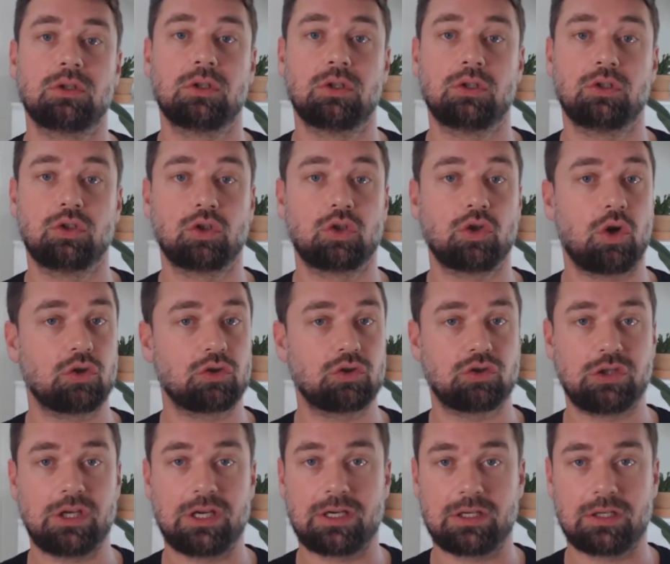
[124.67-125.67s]
You can also
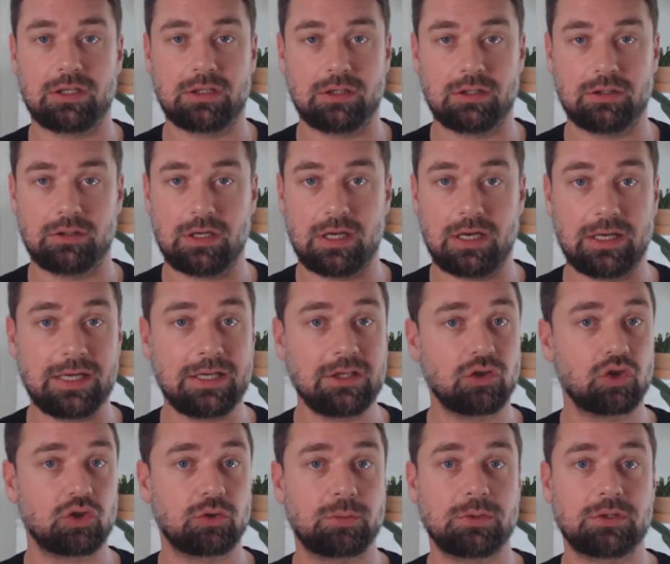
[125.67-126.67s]
take a link to a
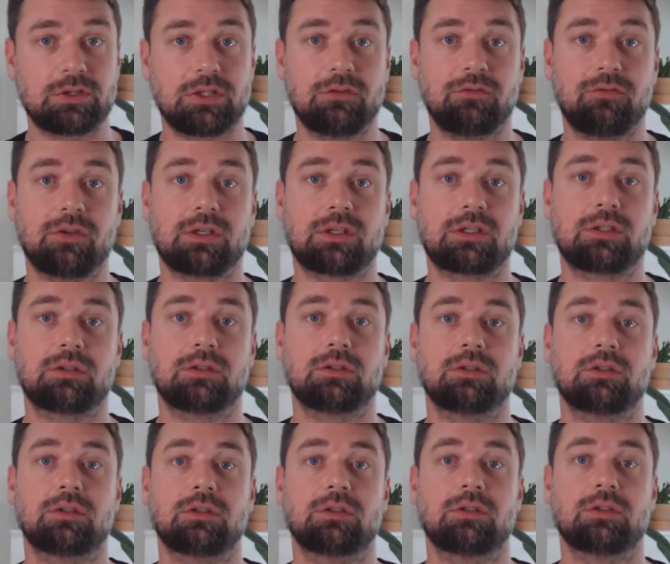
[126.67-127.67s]
specific
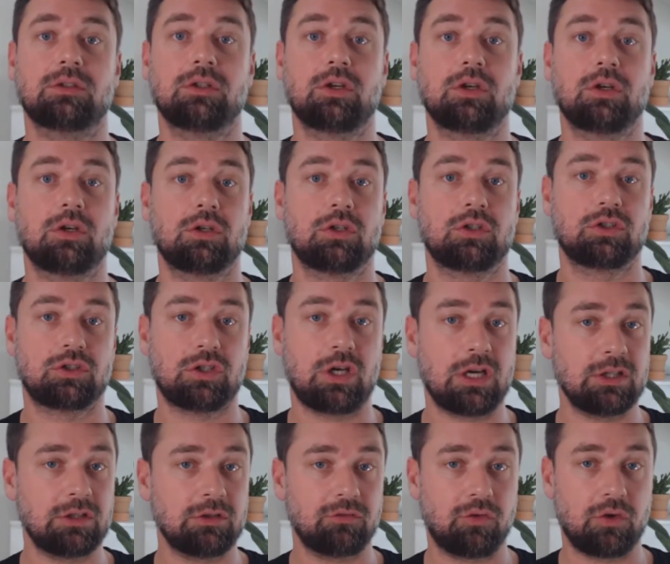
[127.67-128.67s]

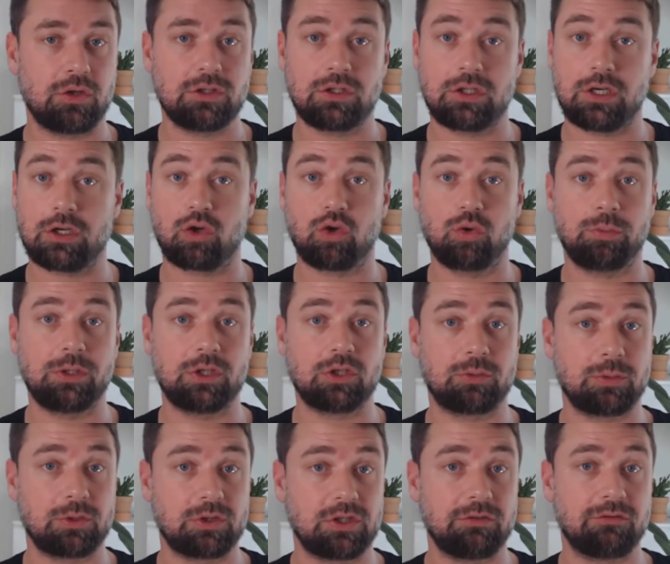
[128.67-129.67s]
site. For instance, it could be a
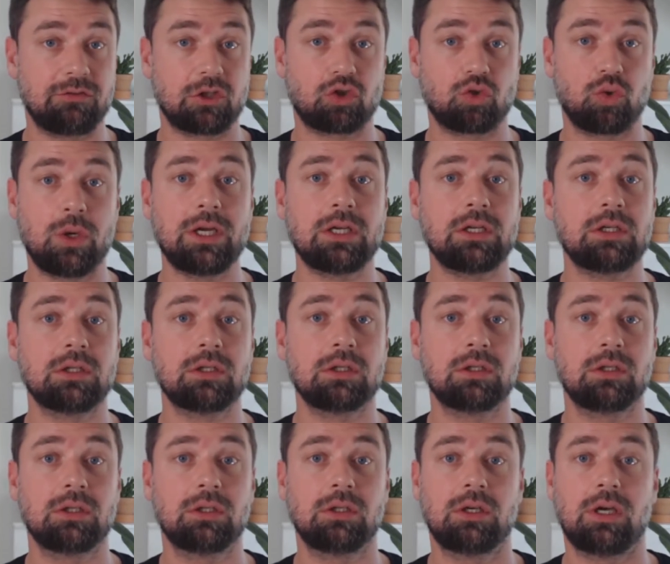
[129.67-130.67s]
specific tweet,
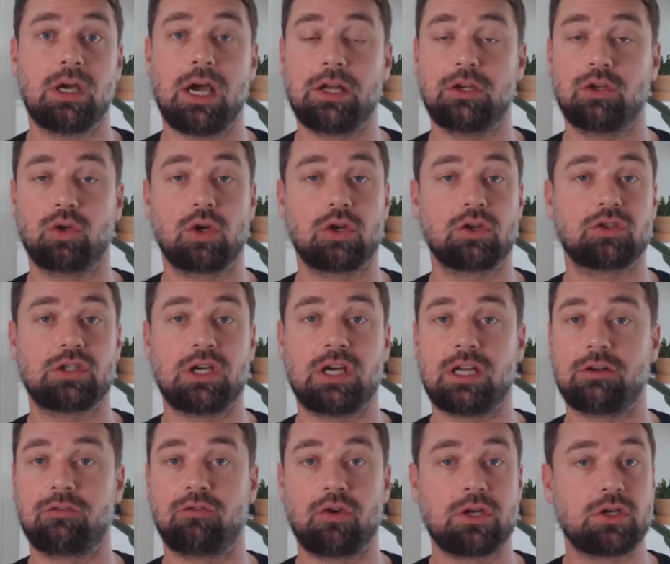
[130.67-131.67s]
and you can share that,
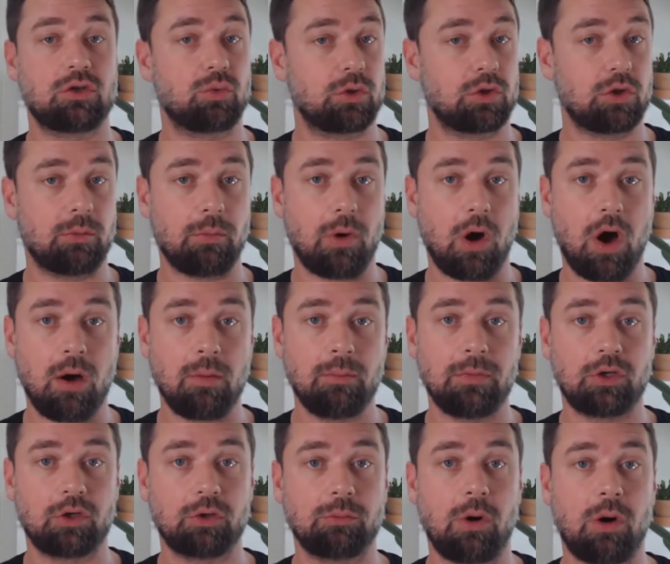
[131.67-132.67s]
for instance, with your mom, and
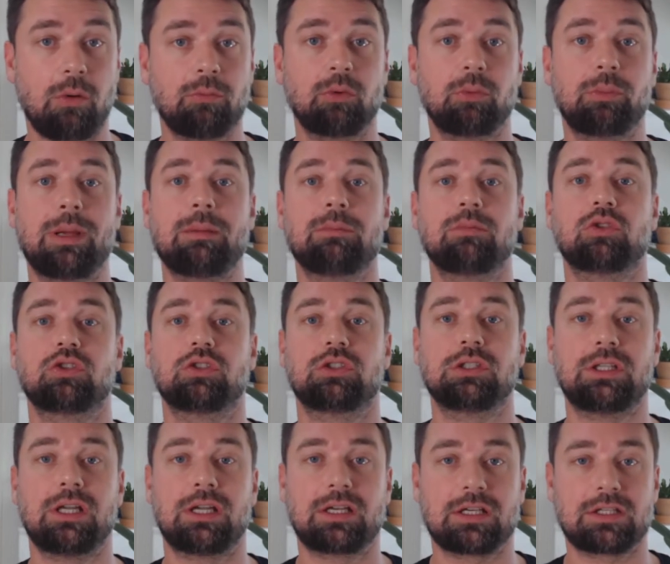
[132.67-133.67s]
your mom will be able to see
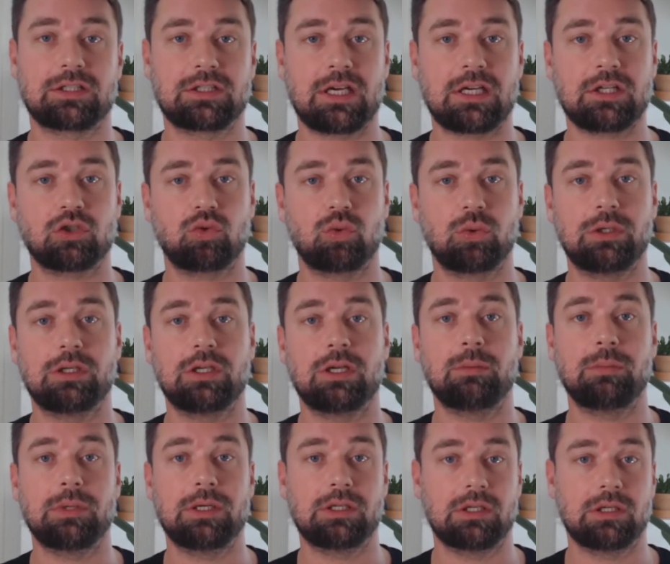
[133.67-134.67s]
that exact tweet
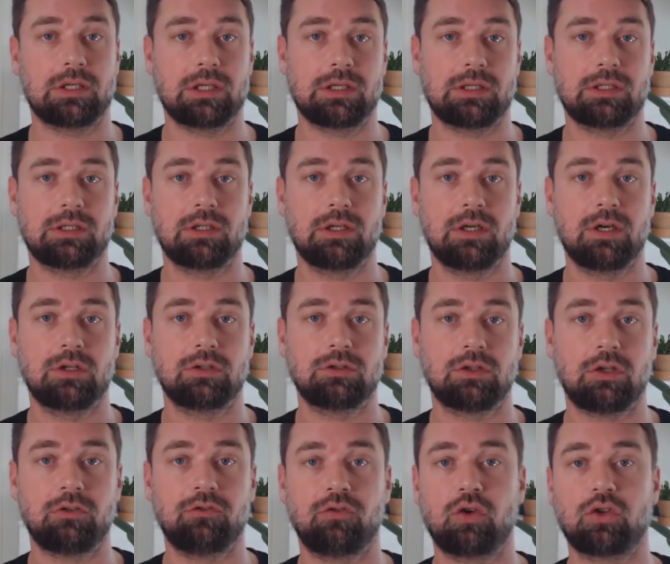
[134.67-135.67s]
immediately. Not
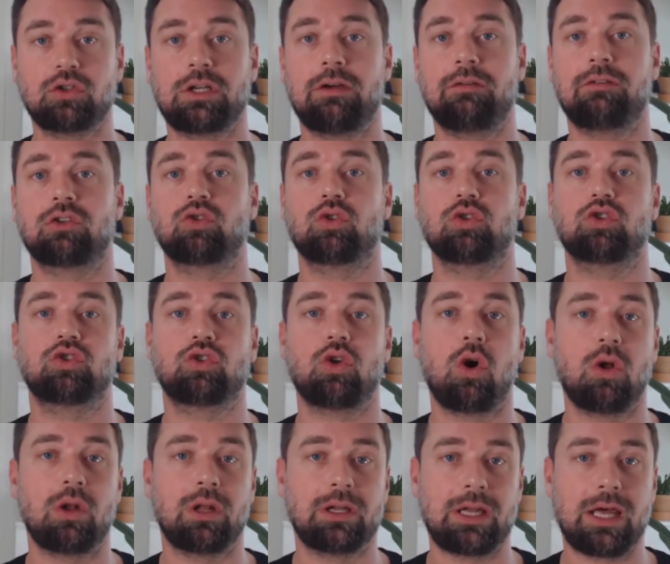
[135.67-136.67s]
first having to
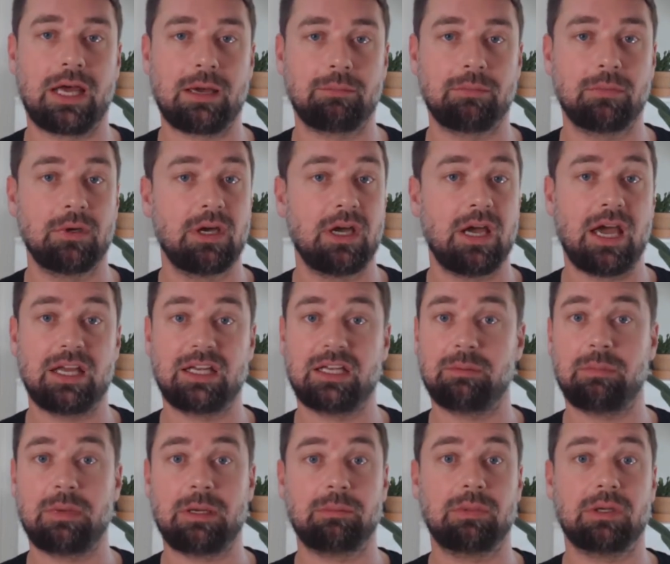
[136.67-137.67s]
install an app and then
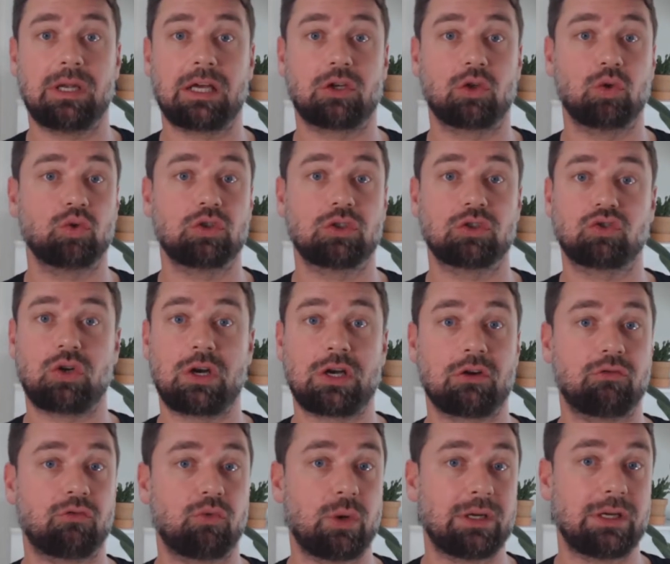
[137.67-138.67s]
maybe like losing track
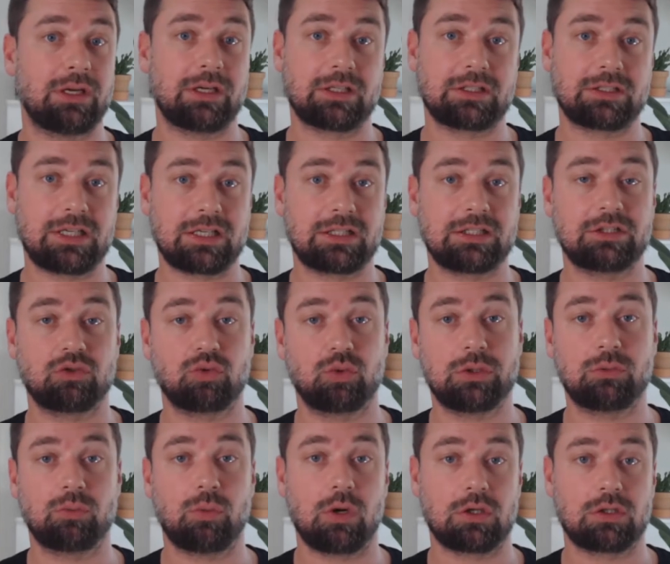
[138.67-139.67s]
of where that exact tweet
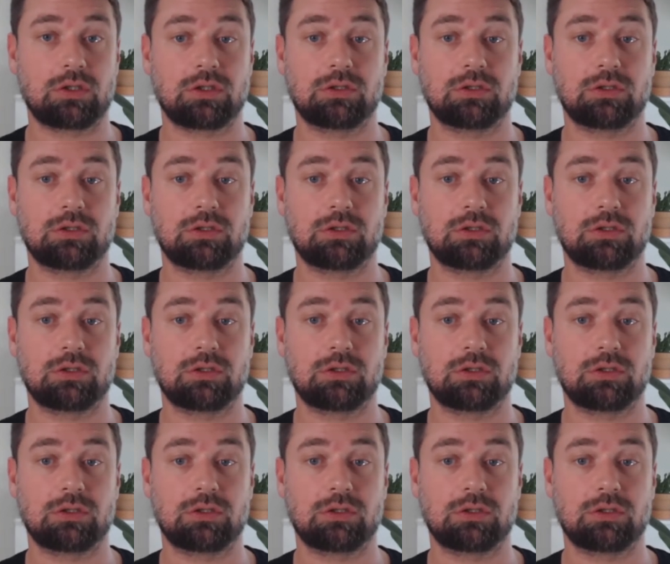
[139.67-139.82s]
was.